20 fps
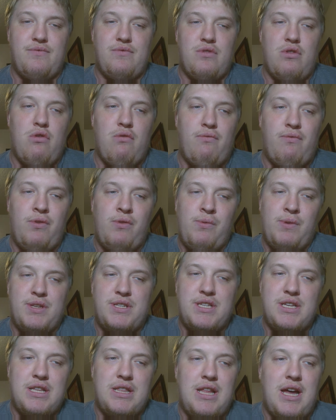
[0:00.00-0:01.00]
hopefully we
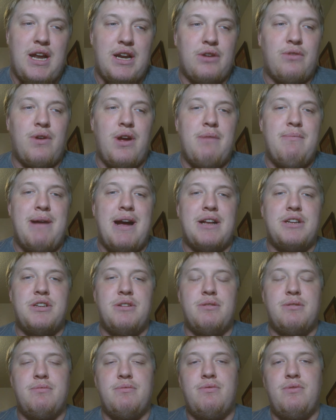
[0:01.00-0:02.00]
see a lot of great
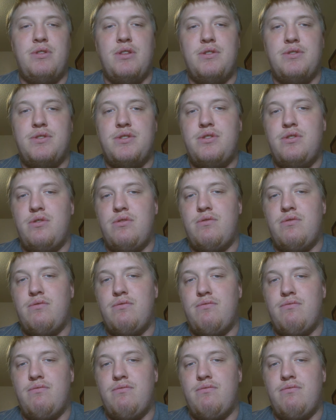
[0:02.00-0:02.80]
matchups between those two